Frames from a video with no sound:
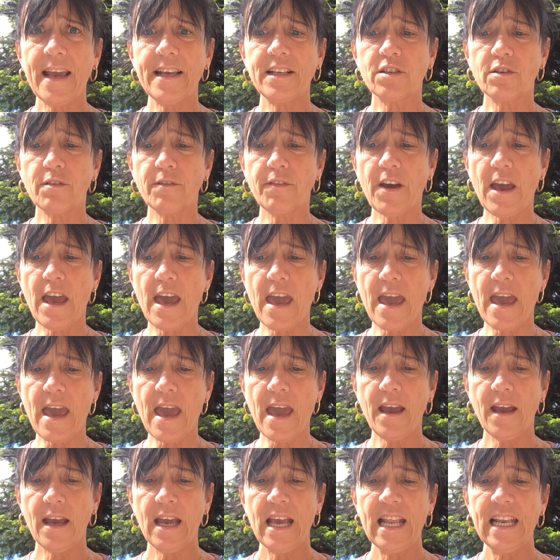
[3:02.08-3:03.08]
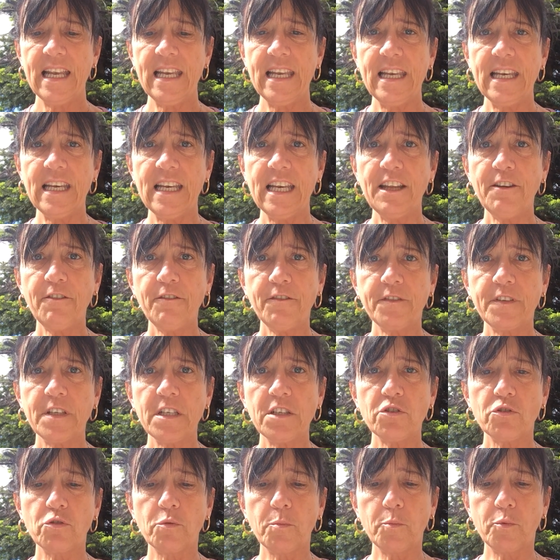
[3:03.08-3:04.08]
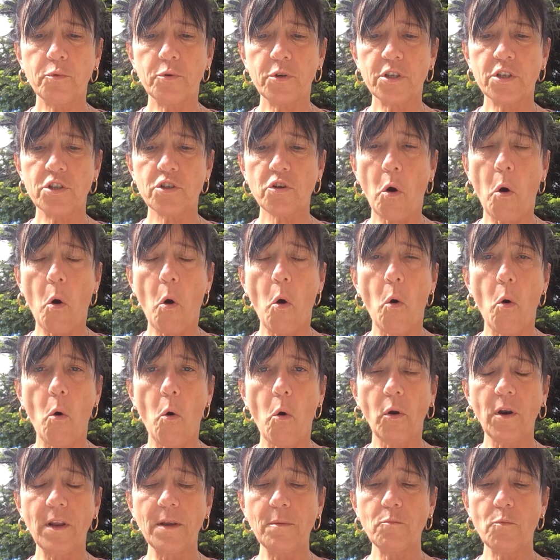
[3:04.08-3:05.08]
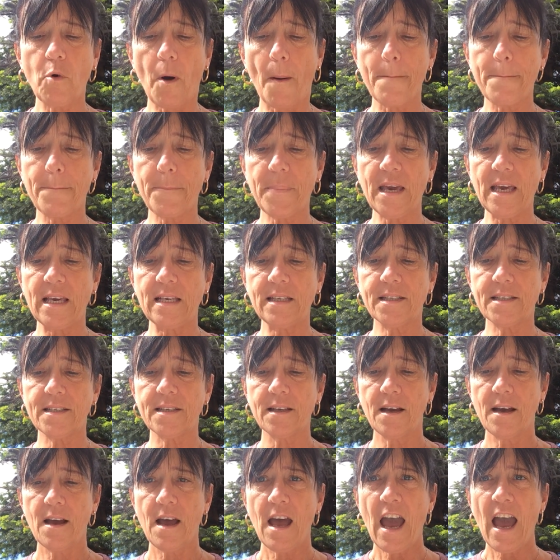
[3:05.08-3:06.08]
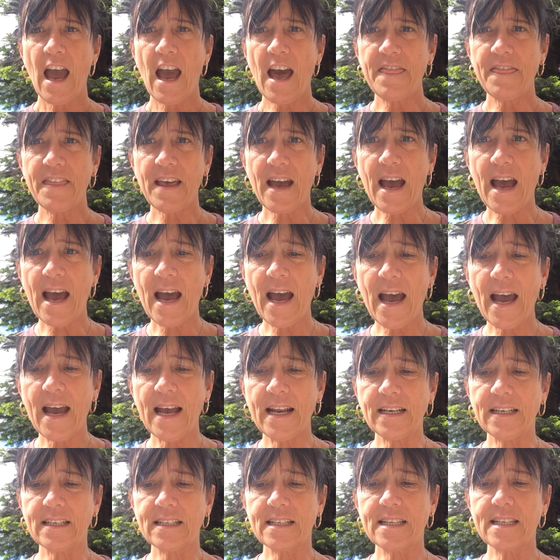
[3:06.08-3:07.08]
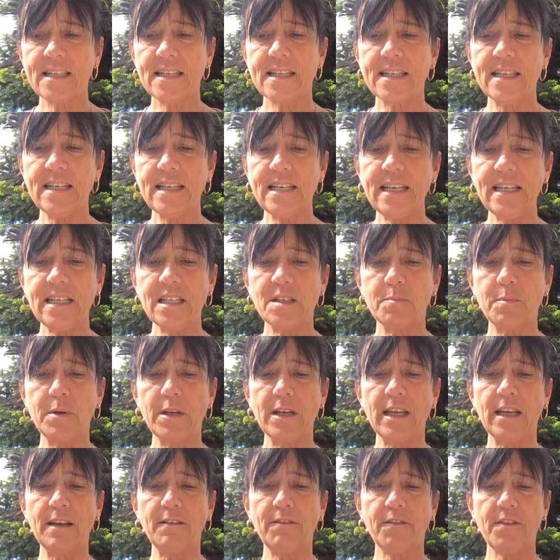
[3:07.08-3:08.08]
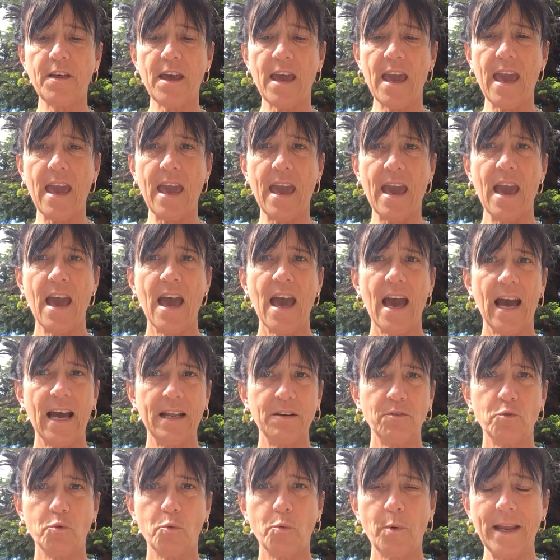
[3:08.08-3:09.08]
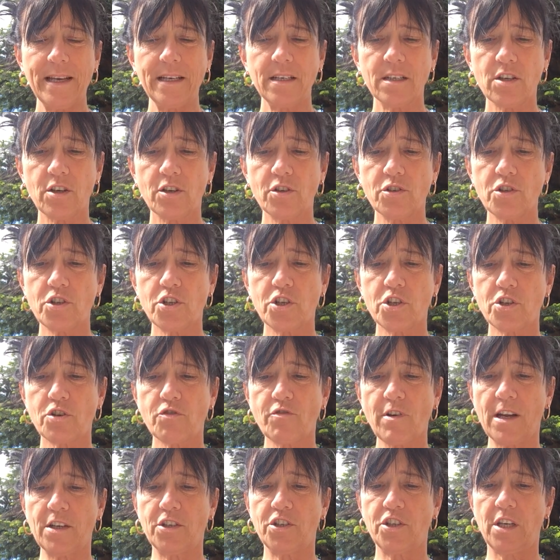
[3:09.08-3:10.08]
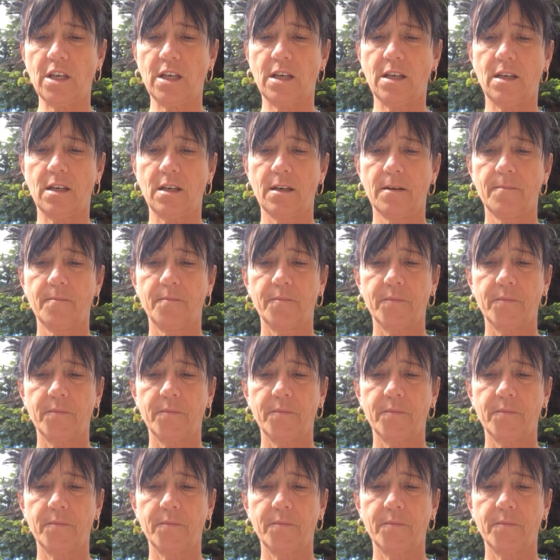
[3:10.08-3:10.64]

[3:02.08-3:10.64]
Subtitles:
head of hair, lifted upwards all in one piece, and the hand slid beneath the hair and went on scratching.